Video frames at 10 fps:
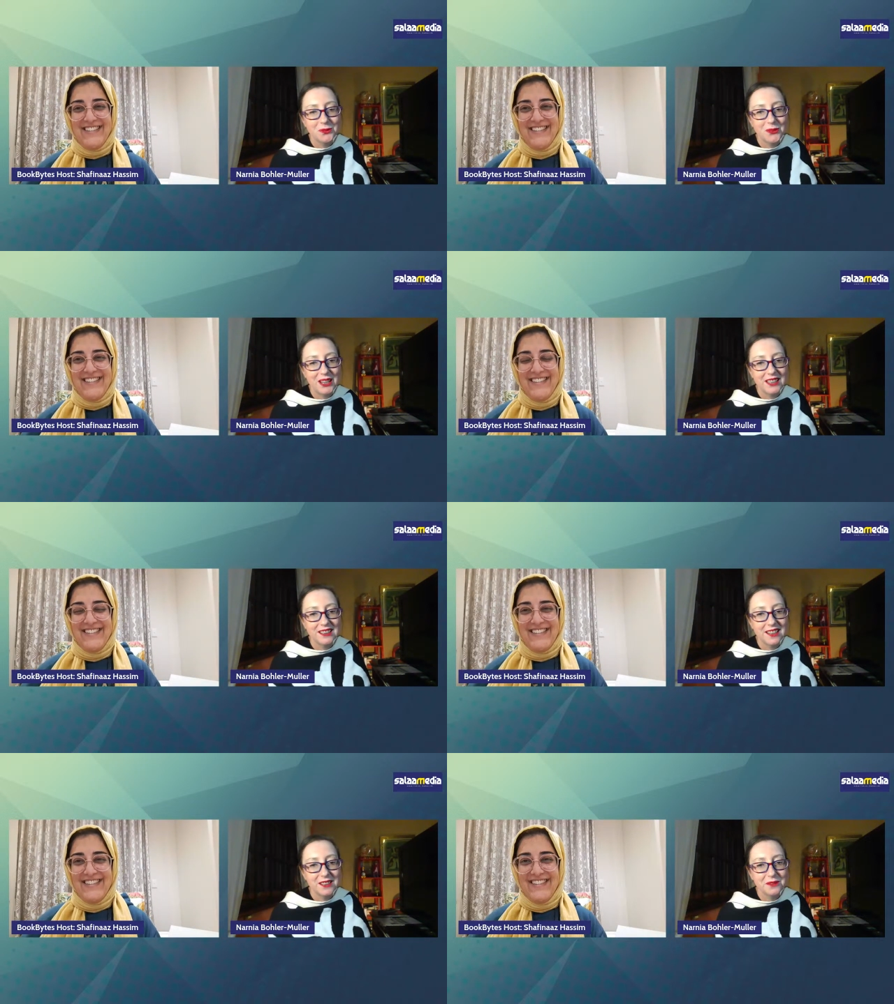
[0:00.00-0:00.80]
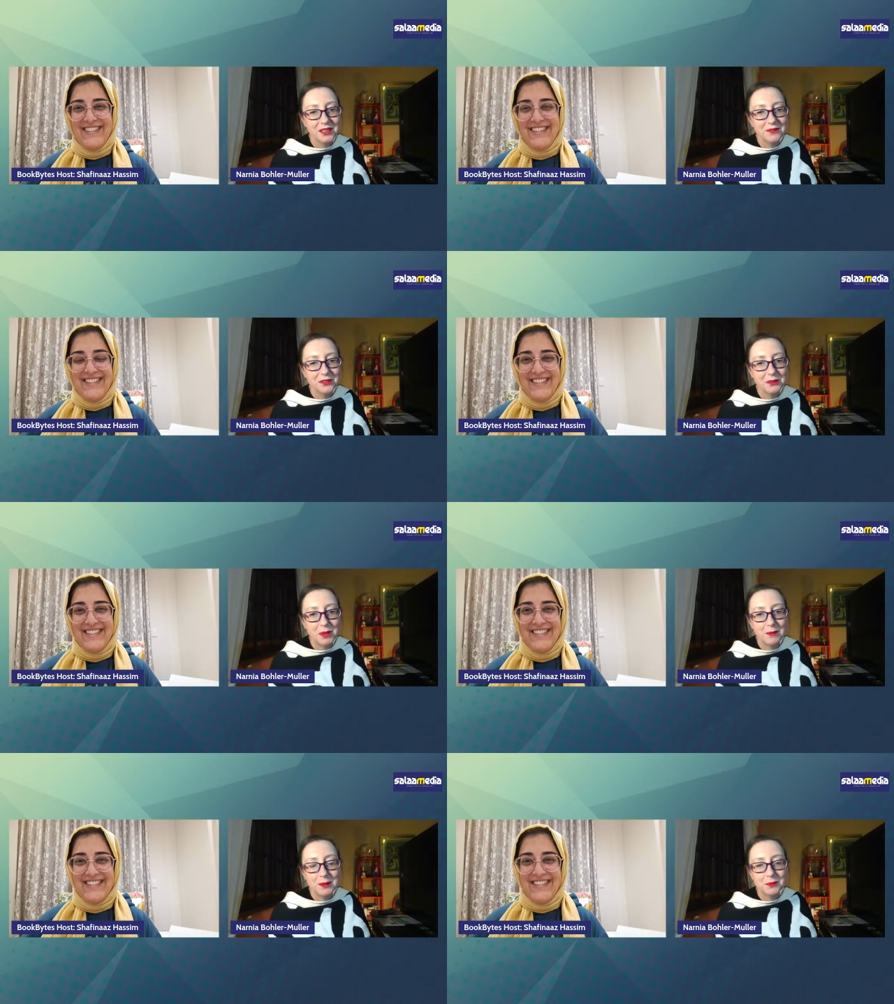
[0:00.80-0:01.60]
Speaker 1: when I went for
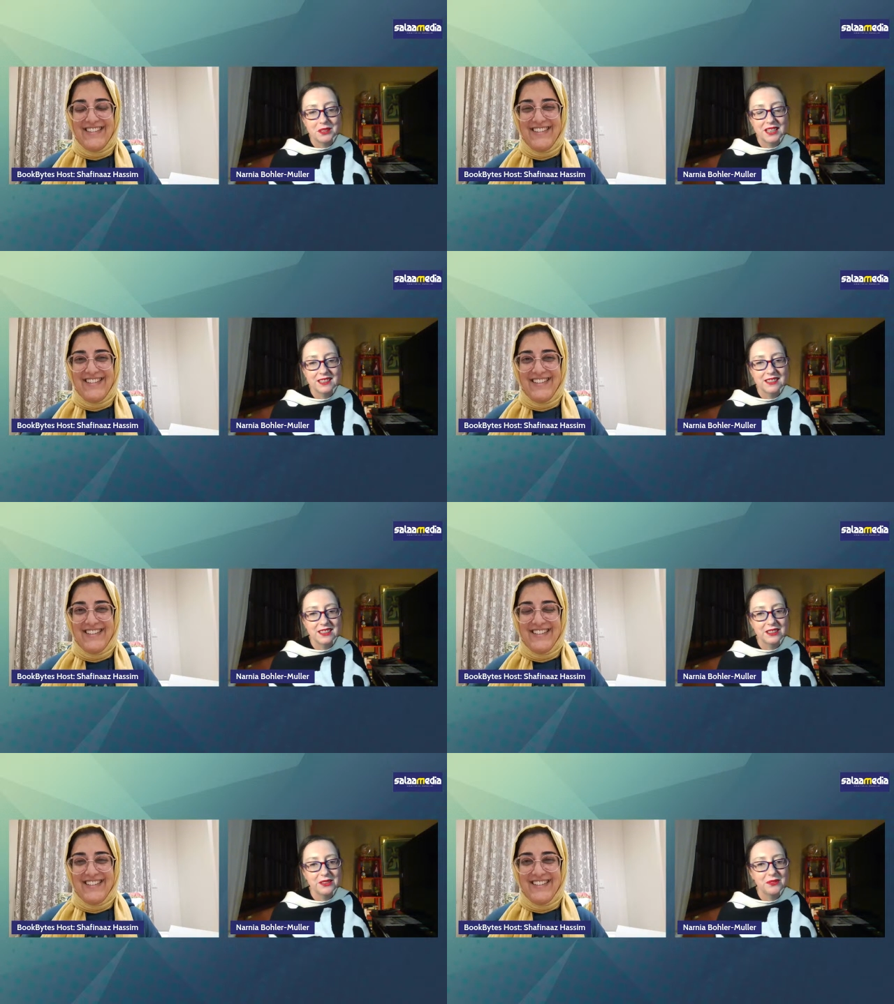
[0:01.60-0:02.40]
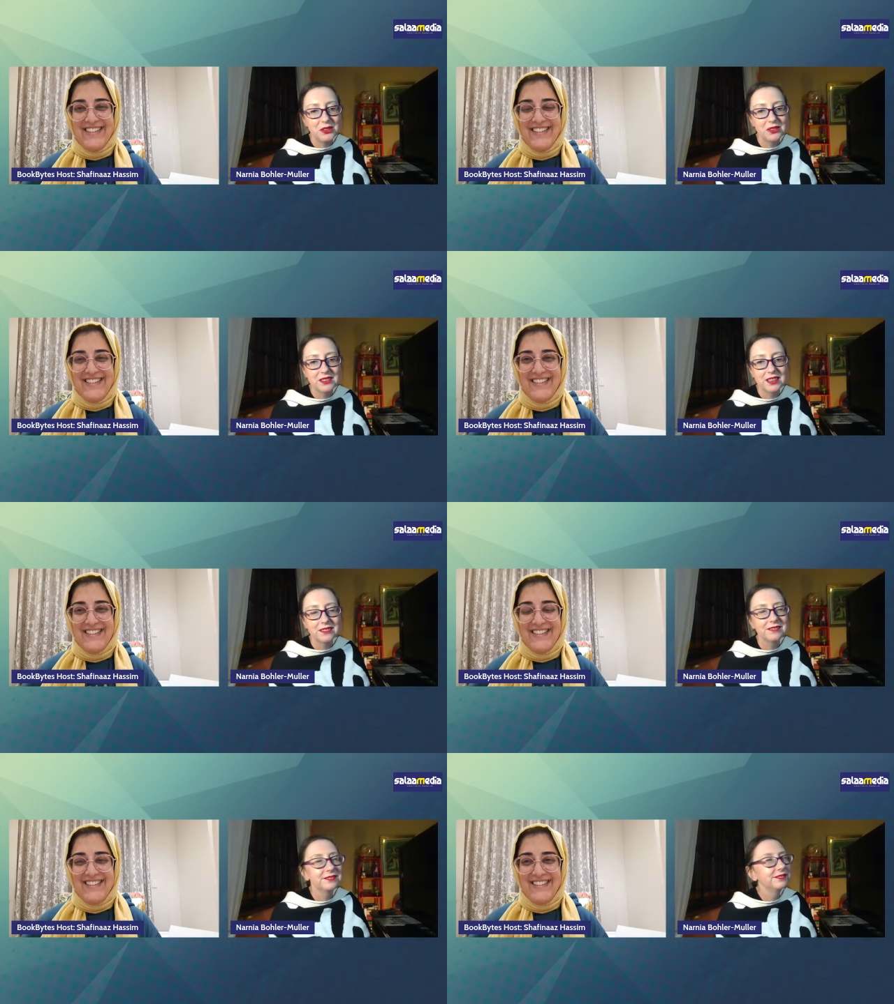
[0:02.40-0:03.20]
the public protector interviews
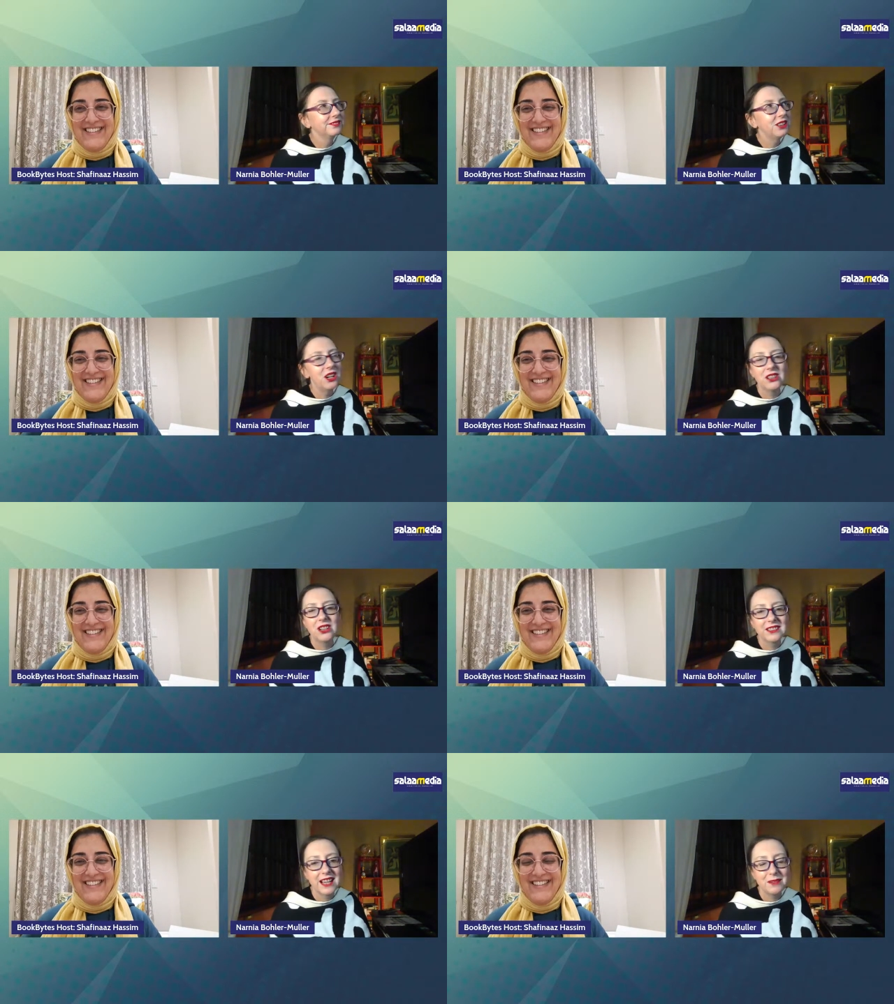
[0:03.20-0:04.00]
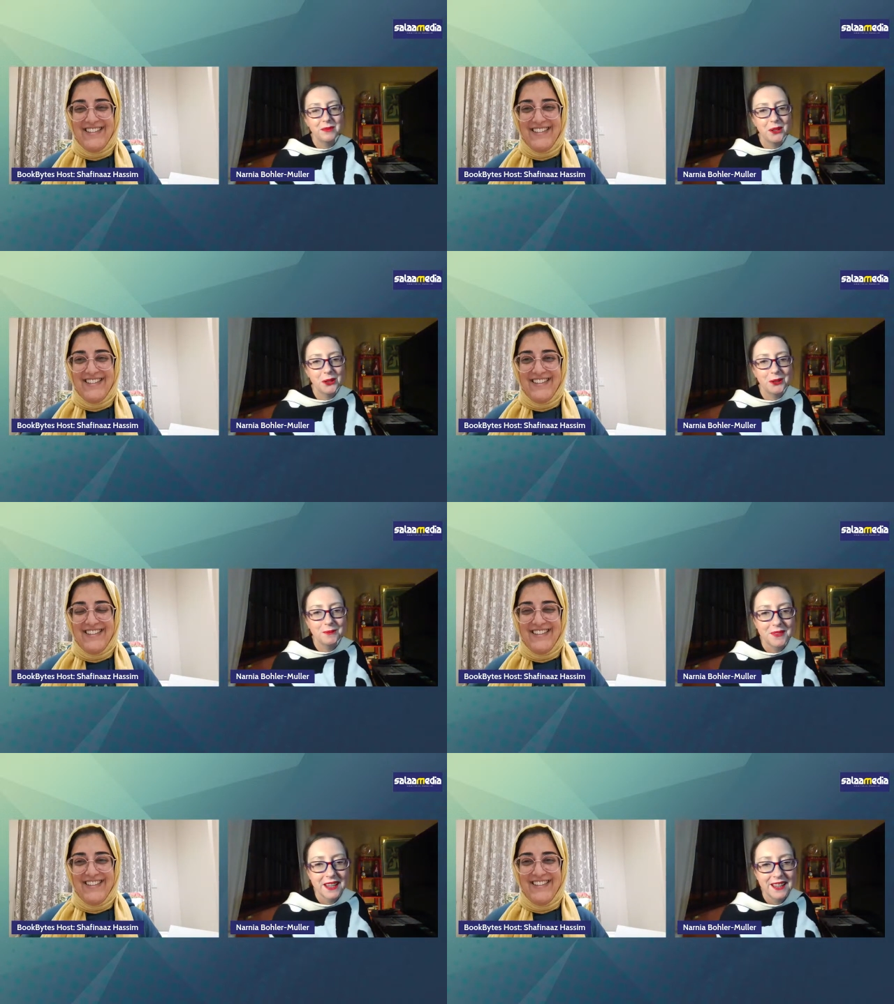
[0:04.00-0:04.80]
in long, long time
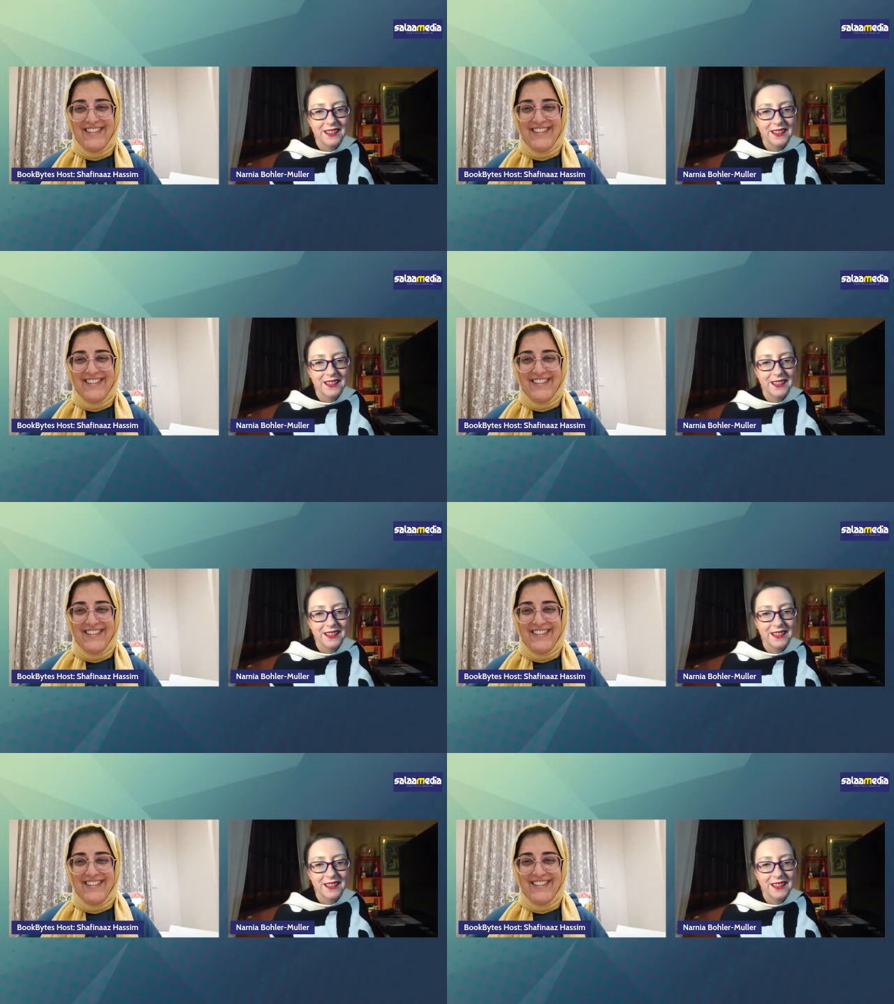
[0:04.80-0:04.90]
ago.